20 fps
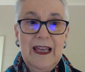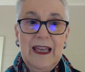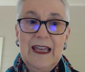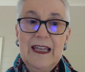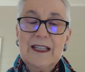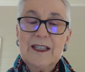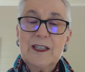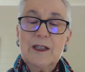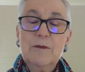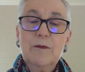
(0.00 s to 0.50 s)

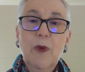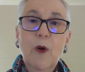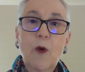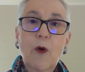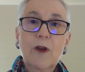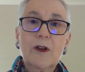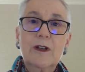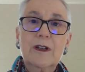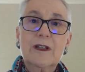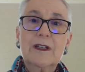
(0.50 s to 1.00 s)
It's
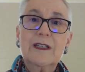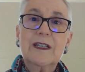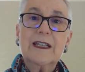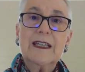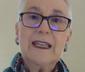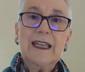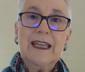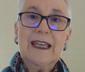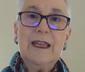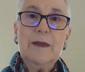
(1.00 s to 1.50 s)
important to
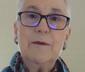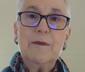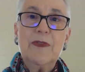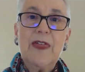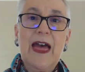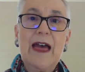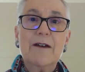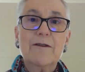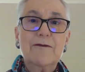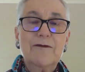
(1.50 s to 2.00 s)
keep
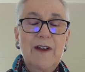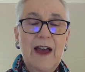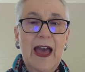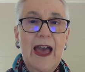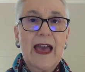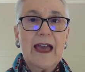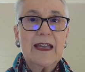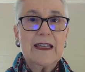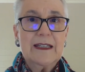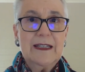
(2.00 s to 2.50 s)
that
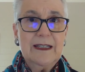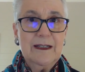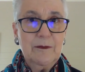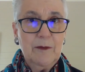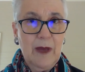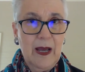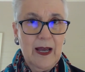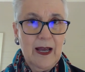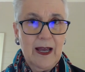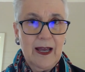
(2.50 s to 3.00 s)
fact in
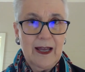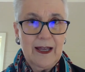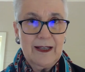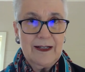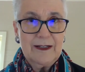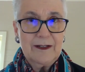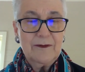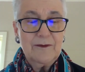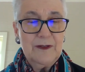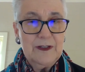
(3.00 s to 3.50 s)

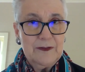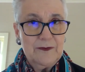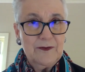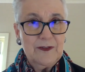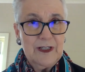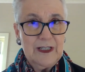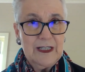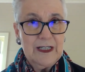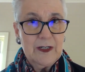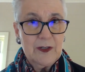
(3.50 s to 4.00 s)
mind
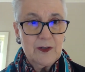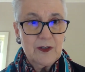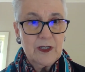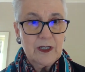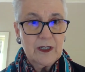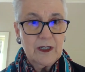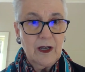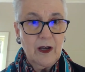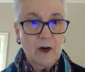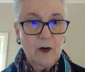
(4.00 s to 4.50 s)
50 years
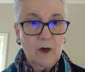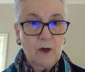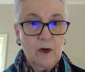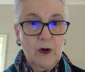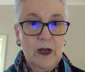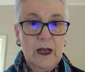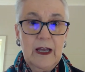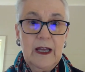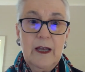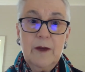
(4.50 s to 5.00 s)
ago
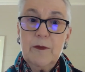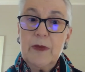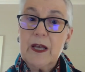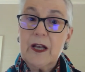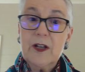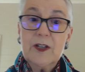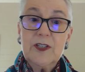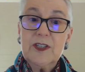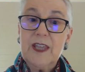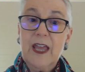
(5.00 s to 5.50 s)

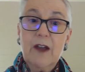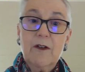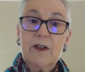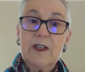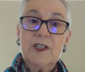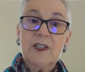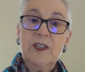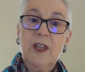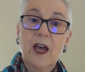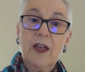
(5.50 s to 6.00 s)
because there
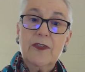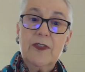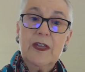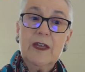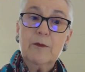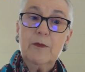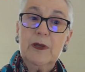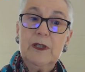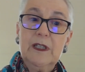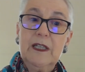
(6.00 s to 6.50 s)
is
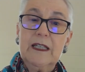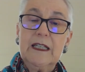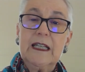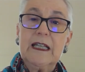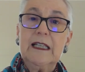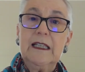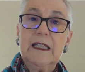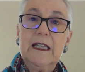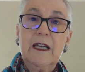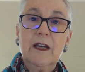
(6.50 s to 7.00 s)
nothing
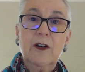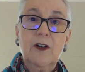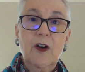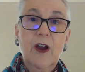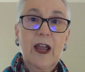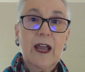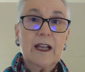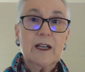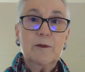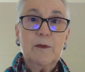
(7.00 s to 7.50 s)
politically
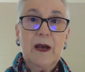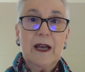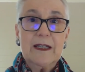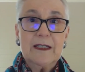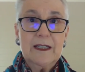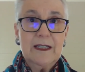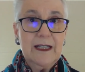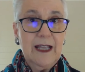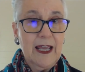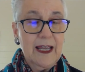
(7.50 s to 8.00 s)
correct by
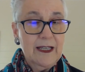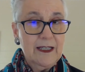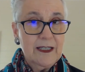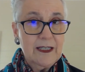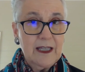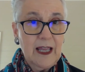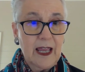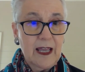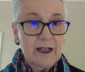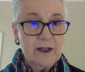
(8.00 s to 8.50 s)
today's
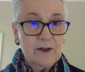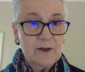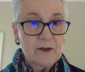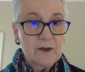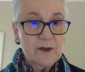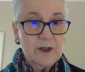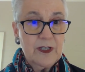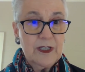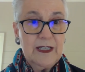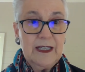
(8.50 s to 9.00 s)

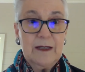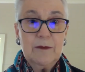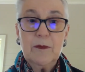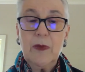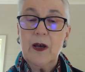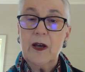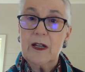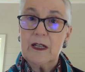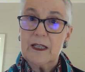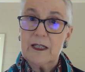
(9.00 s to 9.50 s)
standards in
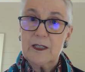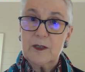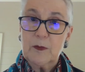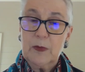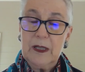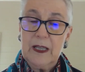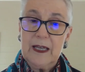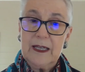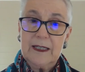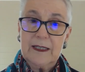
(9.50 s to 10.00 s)
Bonney's
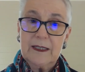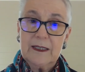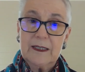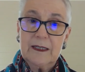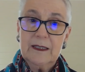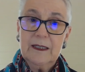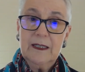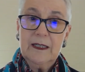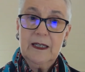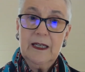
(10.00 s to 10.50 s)

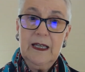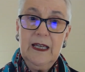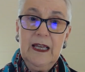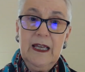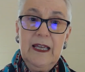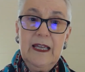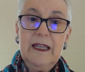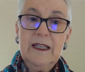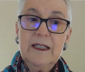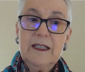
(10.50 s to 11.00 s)
place.
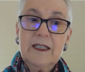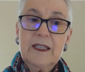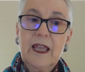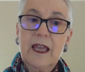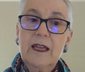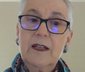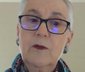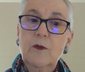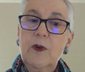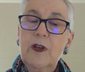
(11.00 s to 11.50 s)

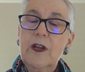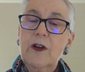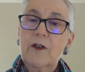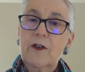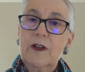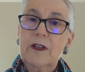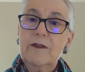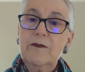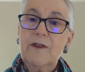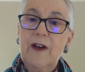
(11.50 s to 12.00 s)
Instead, we
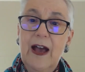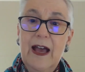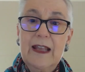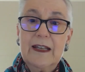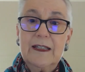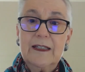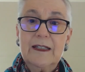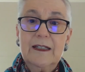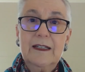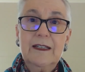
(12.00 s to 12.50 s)
are
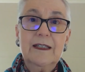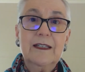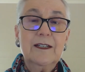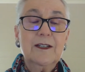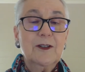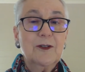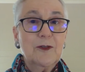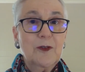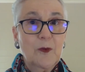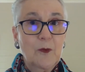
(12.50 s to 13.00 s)
invited
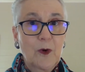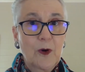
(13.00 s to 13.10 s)
into the